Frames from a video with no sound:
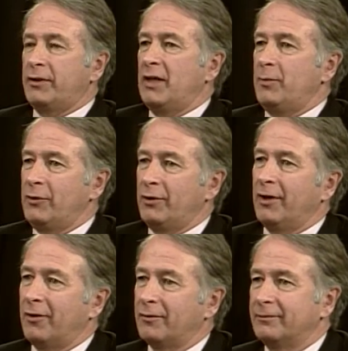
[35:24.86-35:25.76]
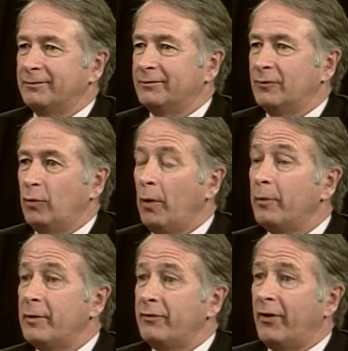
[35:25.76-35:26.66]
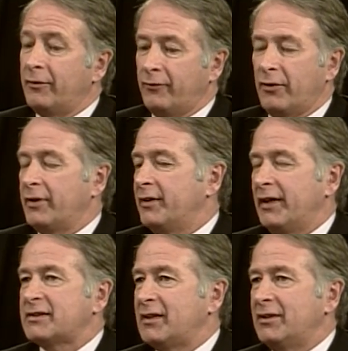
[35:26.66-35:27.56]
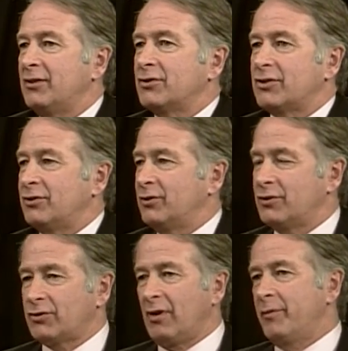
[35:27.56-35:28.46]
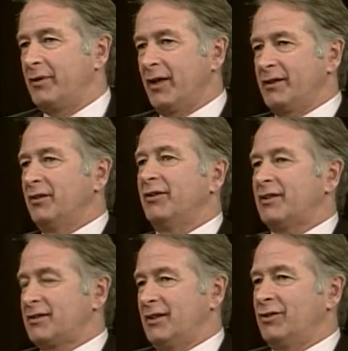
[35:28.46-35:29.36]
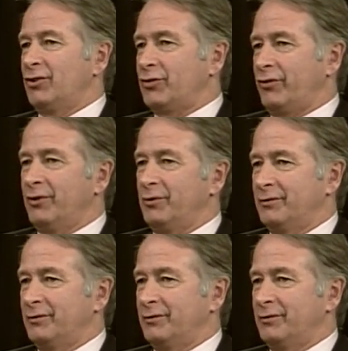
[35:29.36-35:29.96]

keep you here? What would be fun for the next 10 years? Can you describe the ideal next 10 years for you?